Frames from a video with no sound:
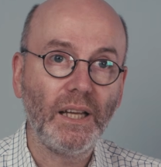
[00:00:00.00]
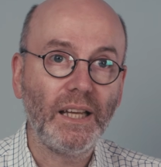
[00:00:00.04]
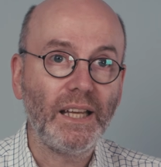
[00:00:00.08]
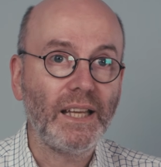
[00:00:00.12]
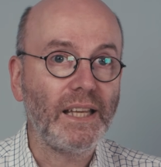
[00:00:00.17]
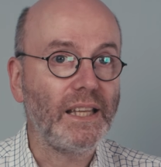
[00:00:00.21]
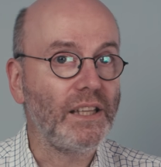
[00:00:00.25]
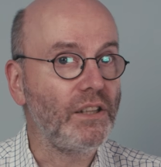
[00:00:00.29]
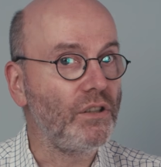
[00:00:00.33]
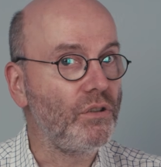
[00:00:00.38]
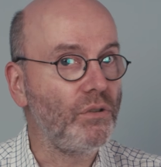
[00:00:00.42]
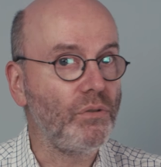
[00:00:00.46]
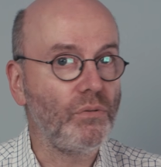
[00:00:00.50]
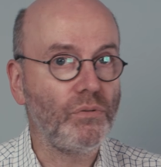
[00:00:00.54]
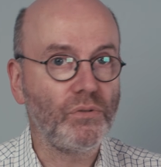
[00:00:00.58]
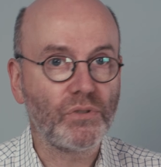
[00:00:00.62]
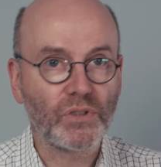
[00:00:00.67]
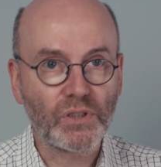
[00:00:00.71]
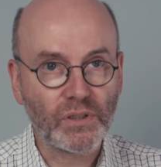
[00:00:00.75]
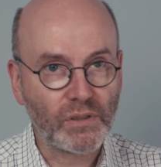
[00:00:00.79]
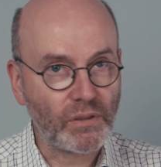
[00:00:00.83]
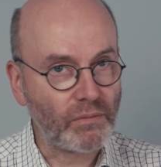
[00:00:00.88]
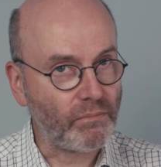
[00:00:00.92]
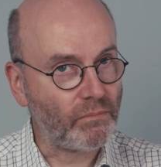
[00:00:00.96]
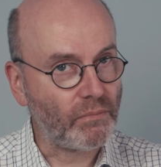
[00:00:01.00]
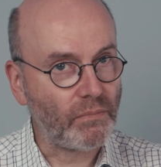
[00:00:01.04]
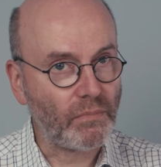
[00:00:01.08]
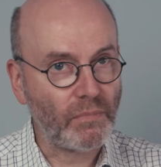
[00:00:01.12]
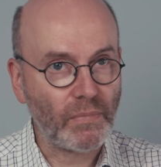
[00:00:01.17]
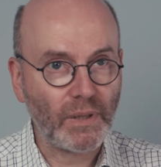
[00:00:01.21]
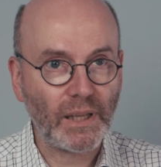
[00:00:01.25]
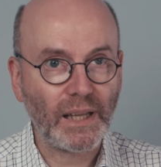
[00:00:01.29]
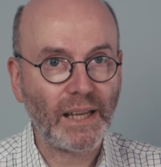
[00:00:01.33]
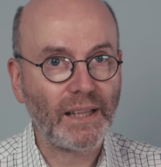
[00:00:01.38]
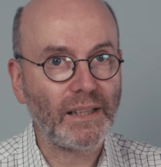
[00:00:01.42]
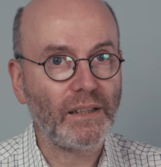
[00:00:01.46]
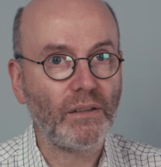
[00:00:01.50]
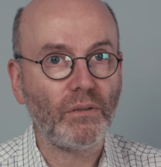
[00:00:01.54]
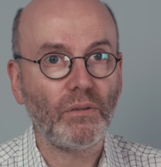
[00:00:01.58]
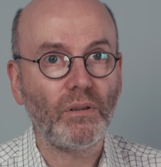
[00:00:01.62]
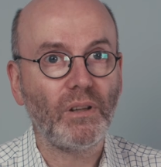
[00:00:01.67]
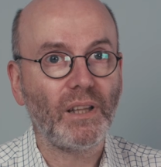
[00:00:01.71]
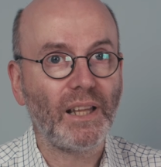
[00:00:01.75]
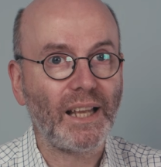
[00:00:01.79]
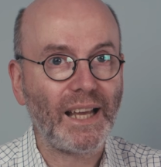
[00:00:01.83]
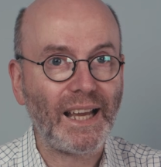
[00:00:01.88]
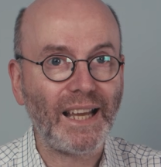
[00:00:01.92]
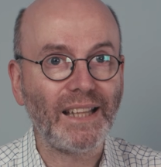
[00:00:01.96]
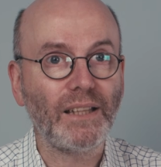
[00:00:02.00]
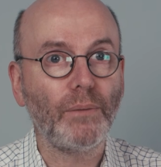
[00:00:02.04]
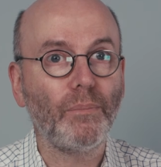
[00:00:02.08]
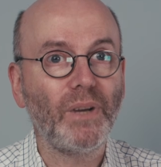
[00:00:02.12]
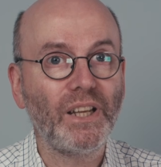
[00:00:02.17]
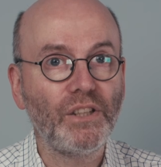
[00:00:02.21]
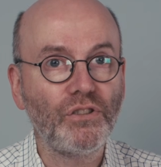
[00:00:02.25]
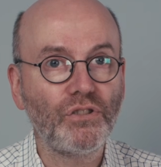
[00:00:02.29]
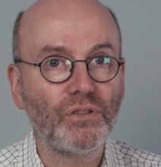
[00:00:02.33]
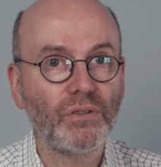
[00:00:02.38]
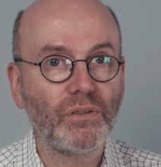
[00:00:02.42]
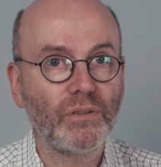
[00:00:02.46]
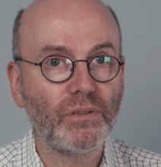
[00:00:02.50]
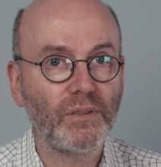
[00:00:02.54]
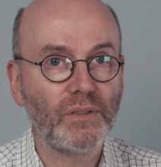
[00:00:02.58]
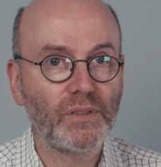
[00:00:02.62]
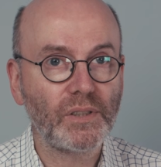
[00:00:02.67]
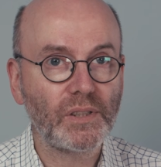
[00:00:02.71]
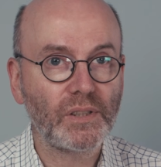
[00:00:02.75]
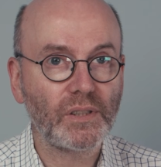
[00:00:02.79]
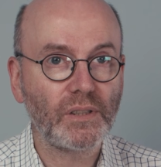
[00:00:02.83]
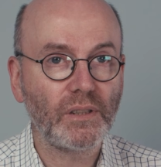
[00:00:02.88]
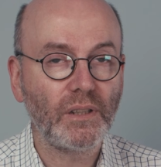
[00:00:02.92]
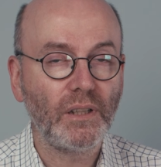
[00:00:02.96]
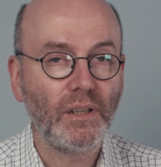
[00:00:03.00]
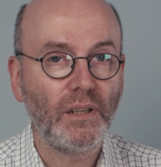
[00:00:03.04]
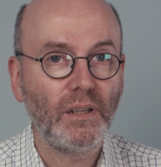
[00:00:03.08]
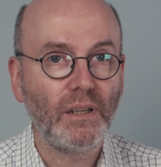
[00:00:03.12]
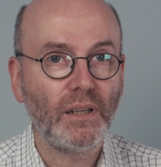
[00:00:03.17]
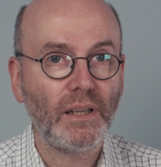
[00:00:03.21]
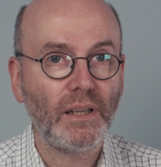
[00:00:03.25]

He used little animations